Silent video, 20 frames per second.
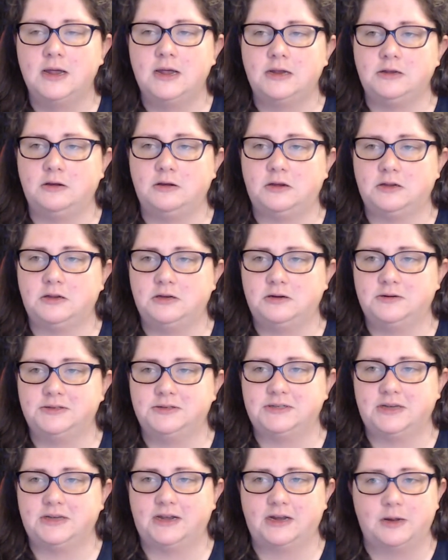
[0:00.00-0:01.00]
You can
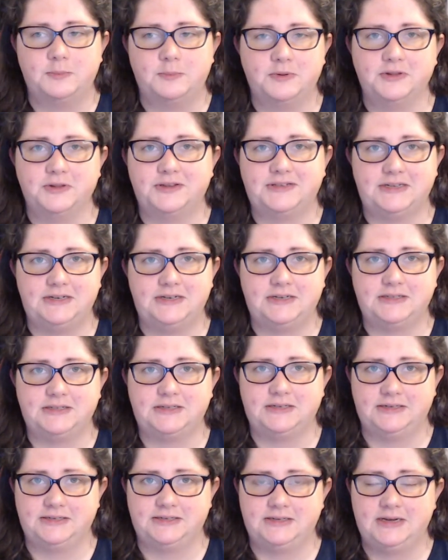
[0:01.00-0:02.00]
use a couple of
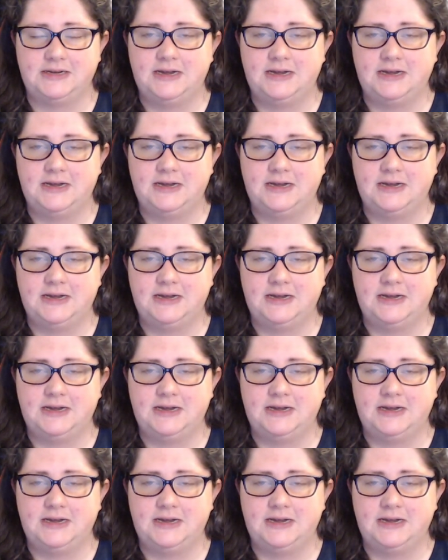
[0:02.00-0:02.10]
sentences